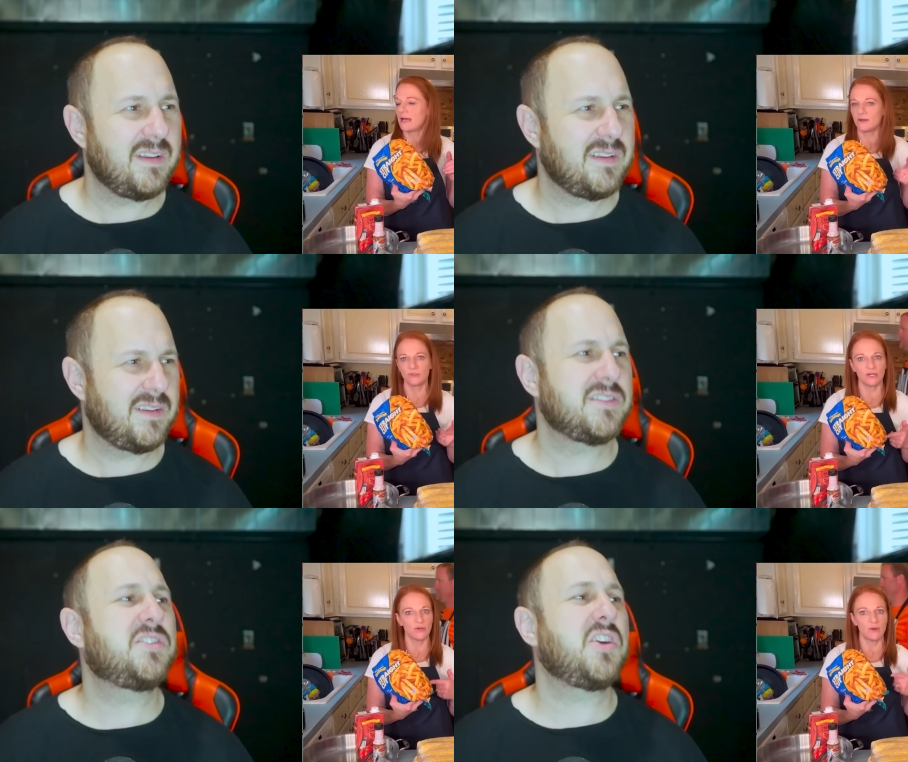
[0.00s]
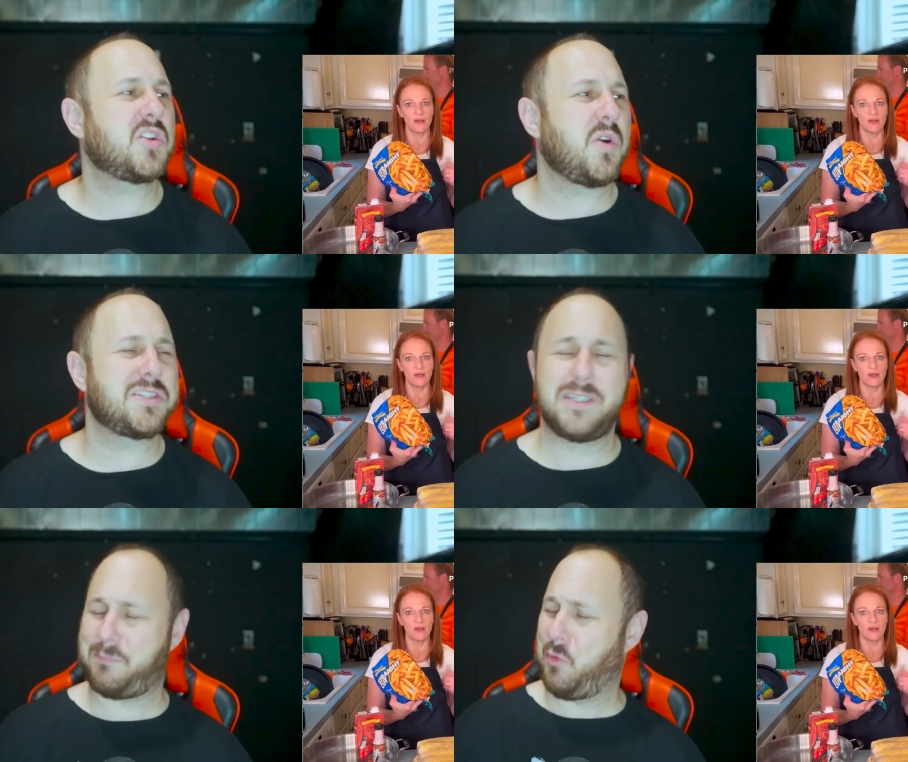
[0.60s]
Speaker 1: Yeah. So Josh
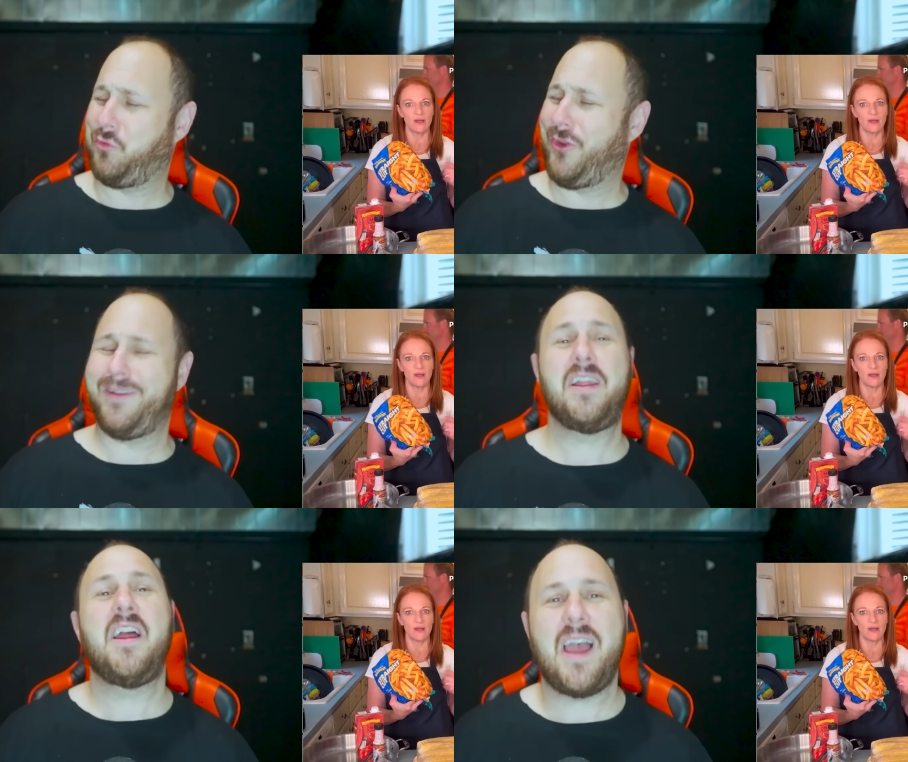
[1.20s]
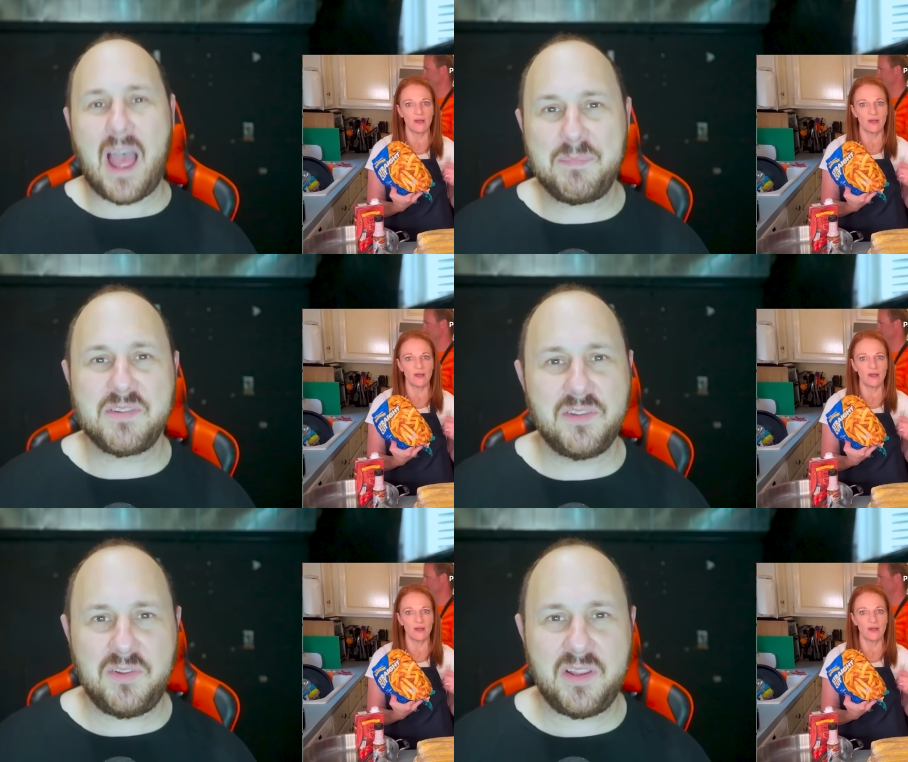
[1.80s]
walks in like, poutine.
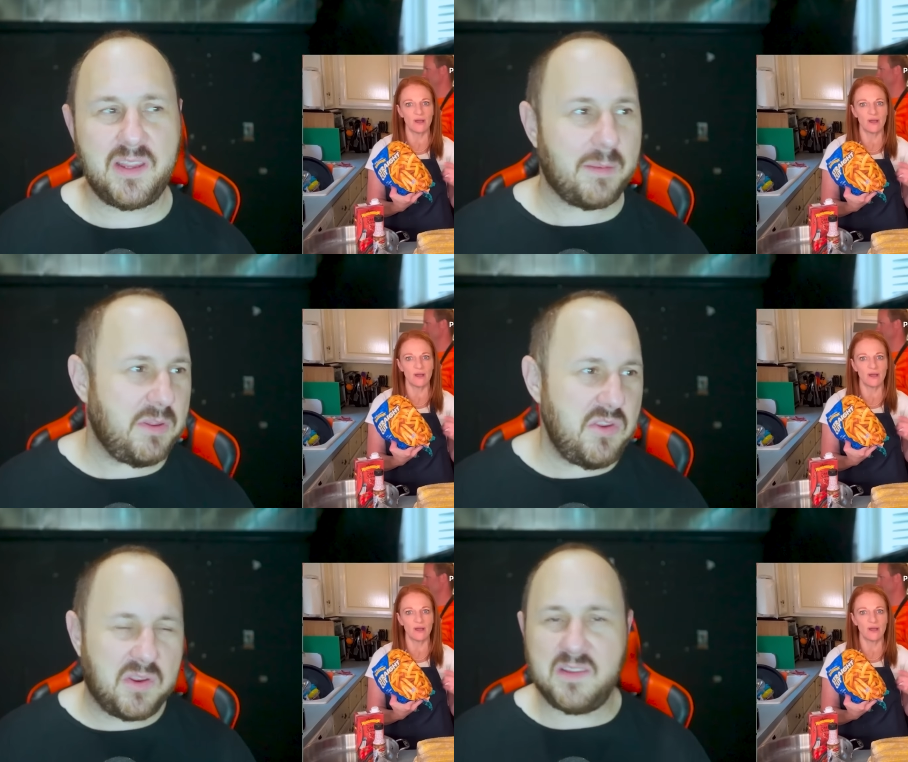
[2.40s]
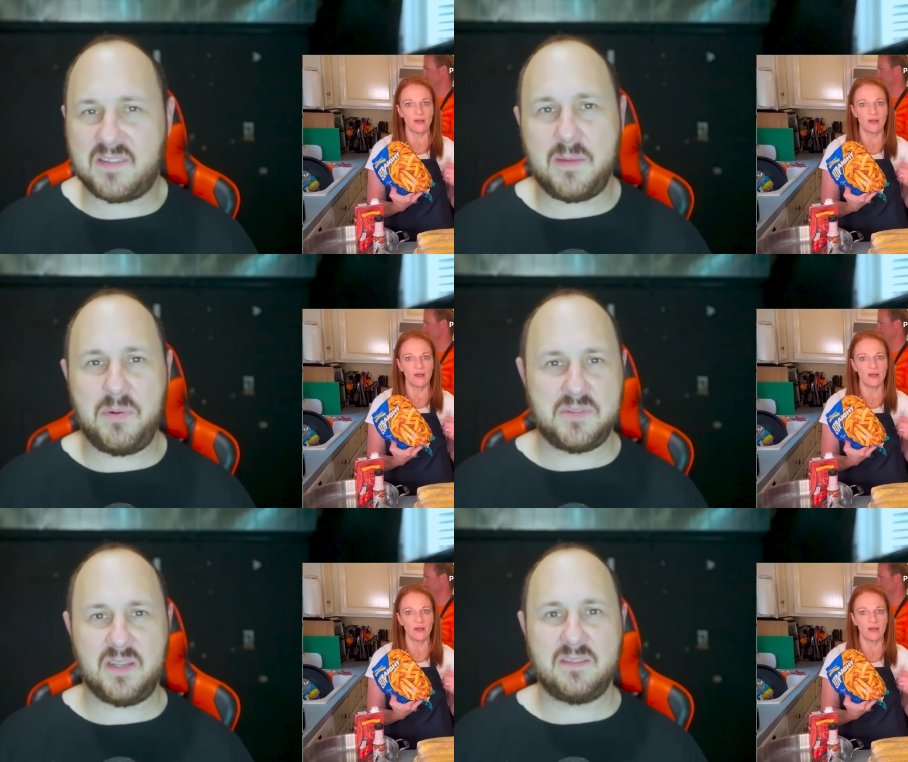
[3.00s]
Absolutely. I mean, you can
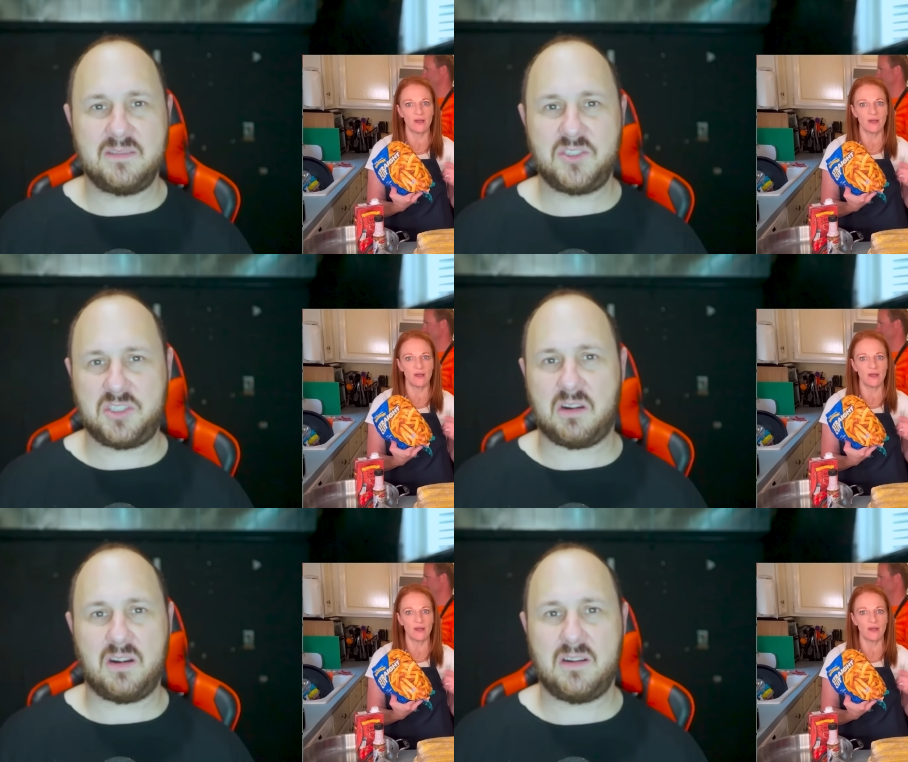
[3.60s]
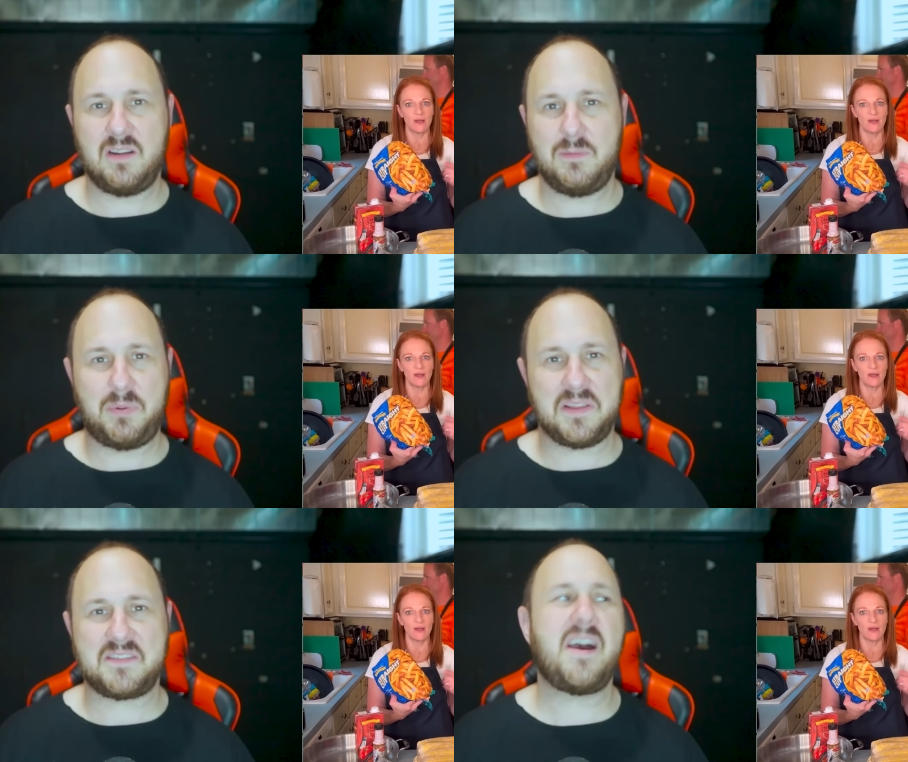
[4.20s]
say poutine, sure.
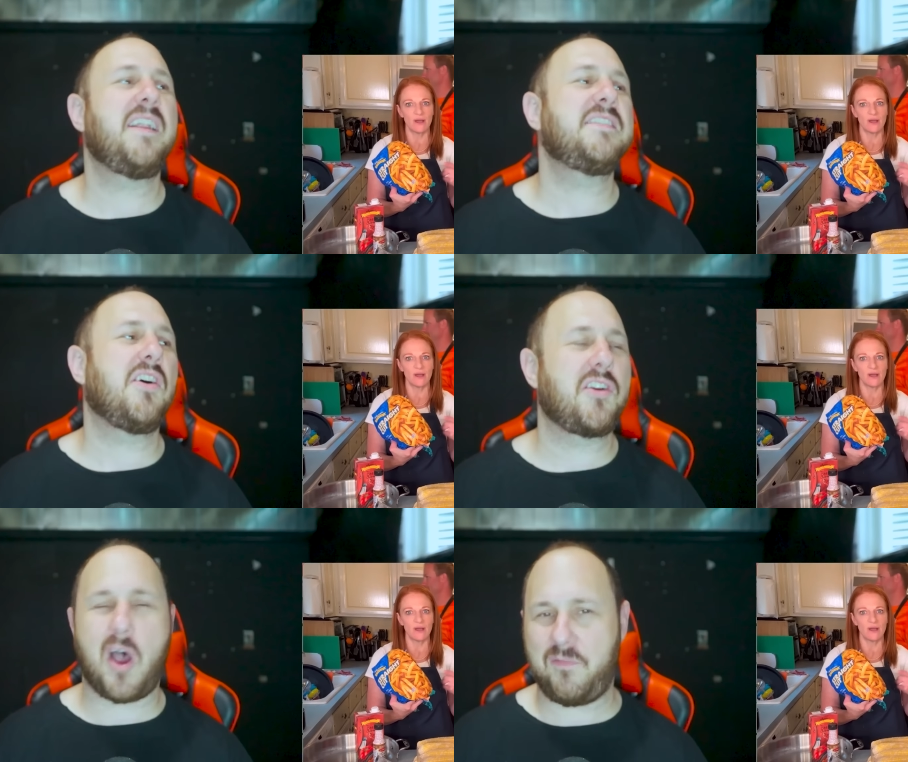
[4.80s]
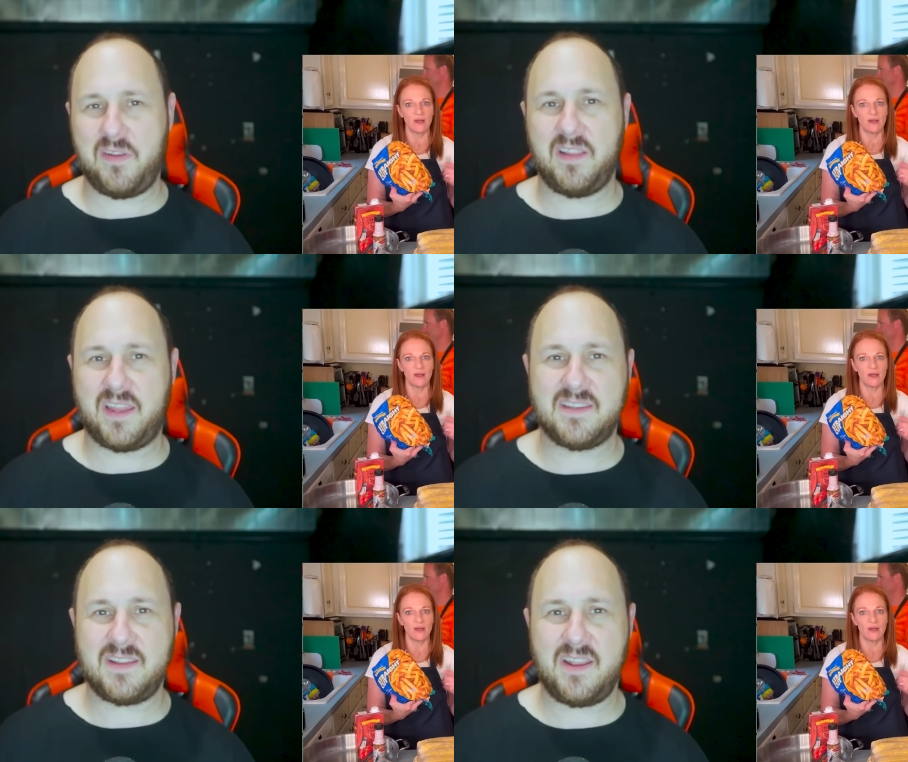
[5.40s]
But it's not. And he's all confident
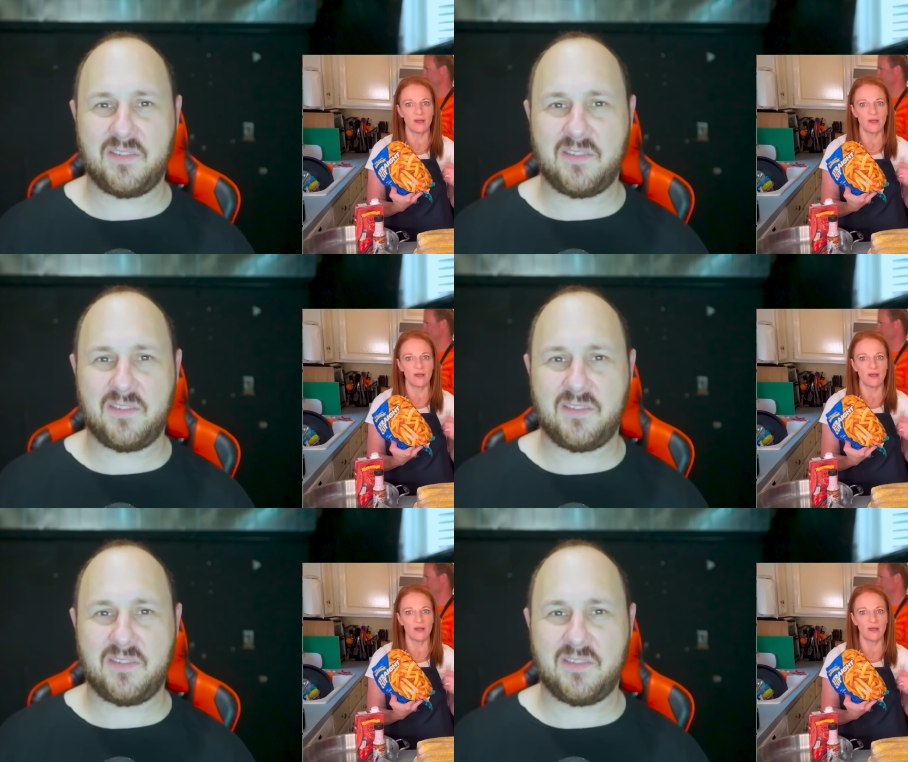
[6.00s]
like he's saying it